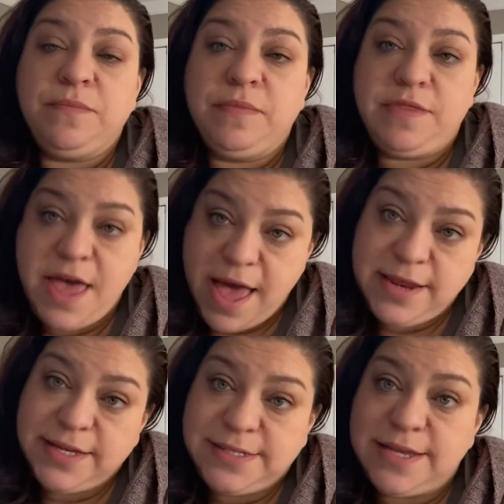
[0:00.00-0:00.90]

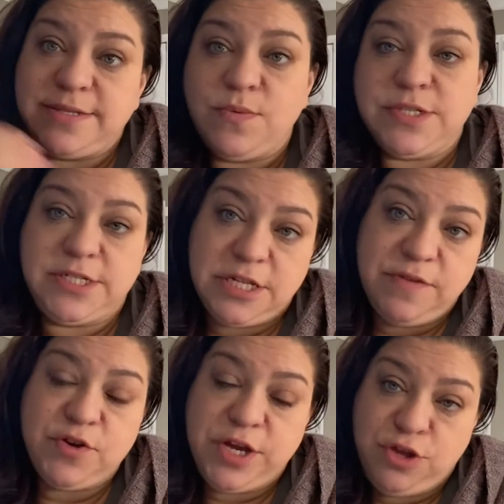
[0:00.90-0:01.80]
that it says it was
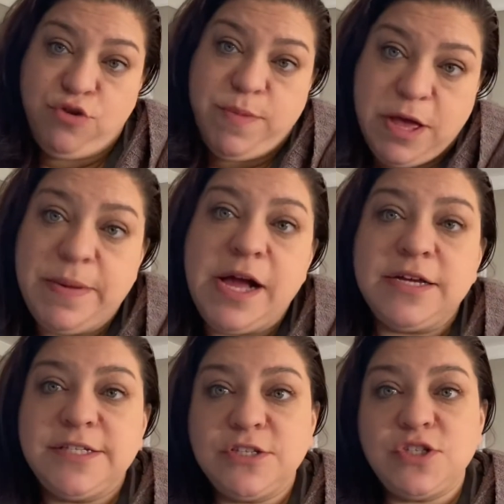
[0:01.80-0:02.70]
delivered in your
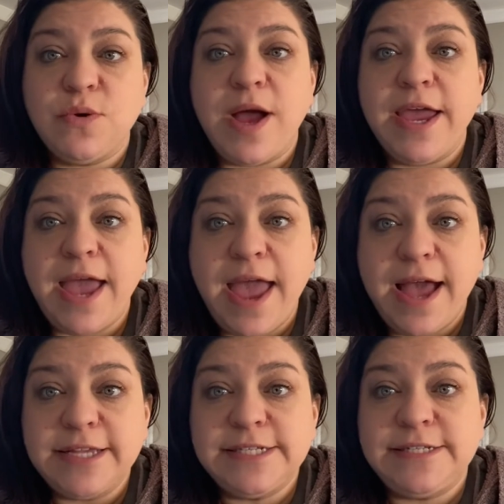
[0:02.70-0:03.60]
mailbox. So I
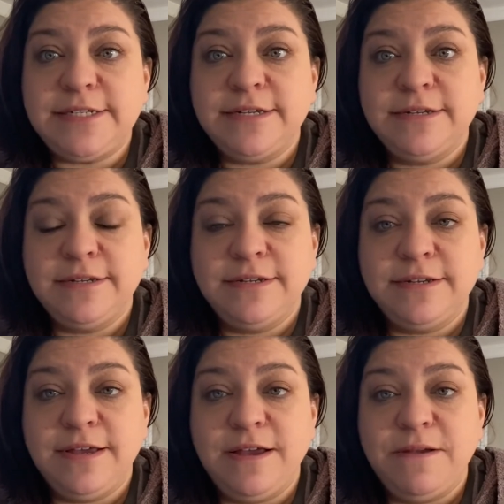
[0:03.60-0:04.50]
asked
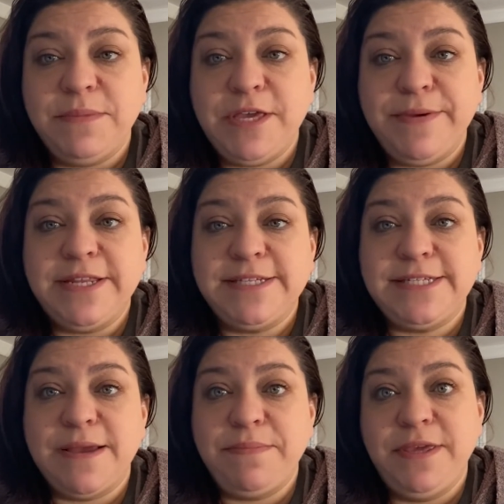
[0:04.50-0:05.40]
eBay to
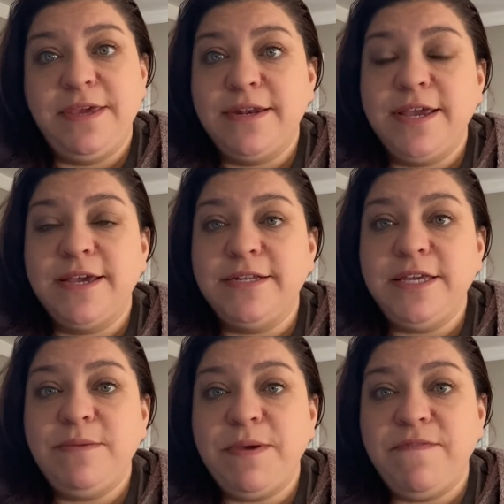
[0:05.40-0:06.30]
step in, and
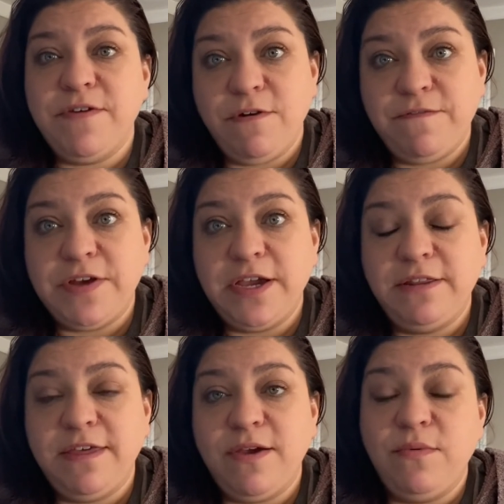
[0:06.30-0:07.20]
eBay
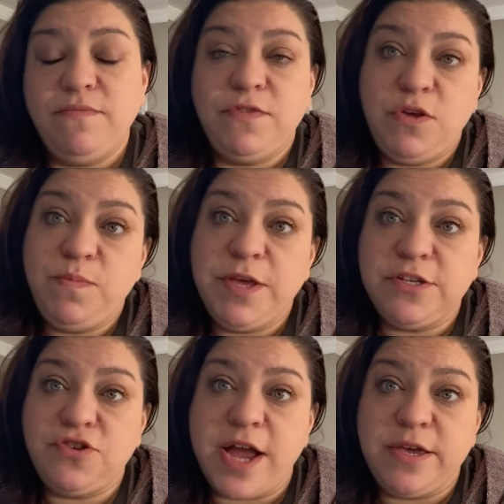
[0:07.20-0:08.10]
verified that the
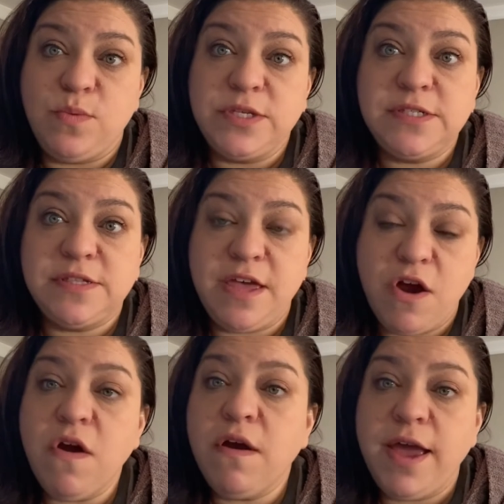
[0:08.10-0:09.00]
UPS tracking was
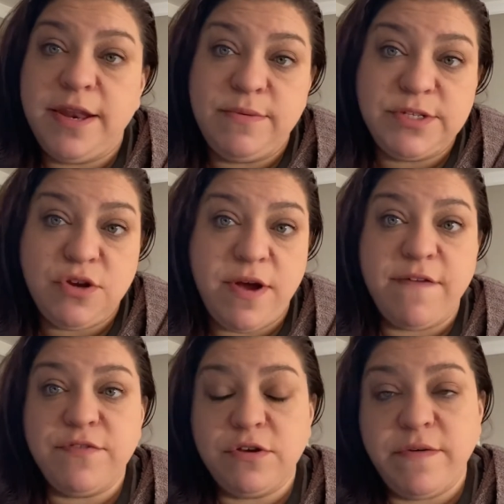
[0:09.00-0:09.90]
there and it was
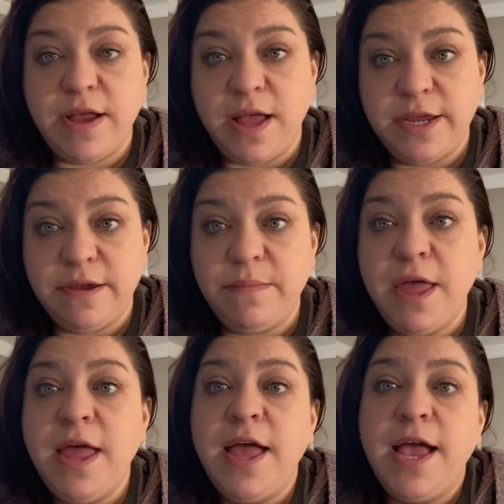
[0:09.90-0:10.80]
correct for the correct item,
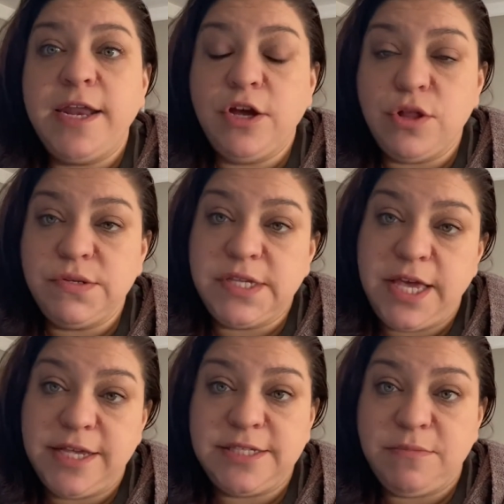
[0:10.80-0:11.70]
and it closed the
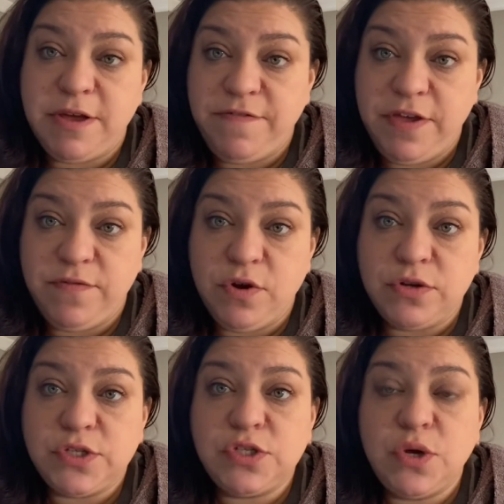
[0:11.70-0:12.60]
case in my favor.
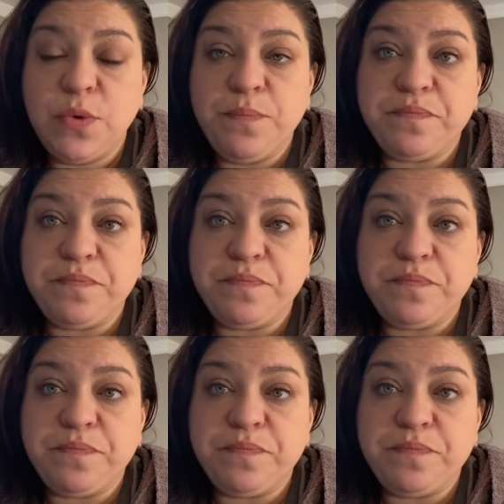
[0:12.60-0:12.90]
So